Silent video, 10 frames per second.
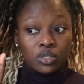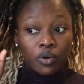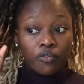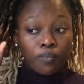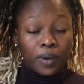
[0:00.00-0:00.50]

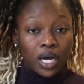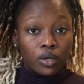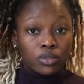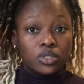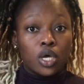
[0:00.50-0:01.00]
of
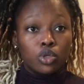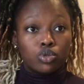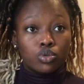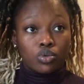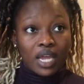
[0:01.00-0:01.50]
pounds
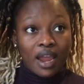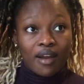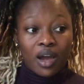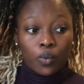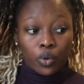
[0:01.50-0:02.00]
to
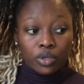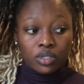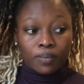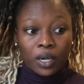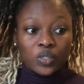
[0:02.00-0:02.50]
naira was
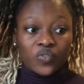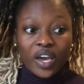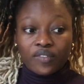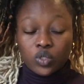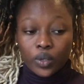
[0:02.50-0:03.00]
about
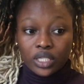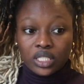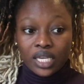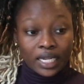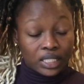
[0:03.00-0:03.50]

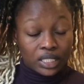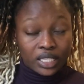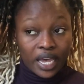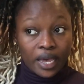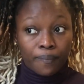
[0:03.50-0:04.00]
520 at the
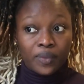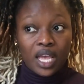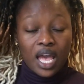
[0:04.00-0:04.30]
time,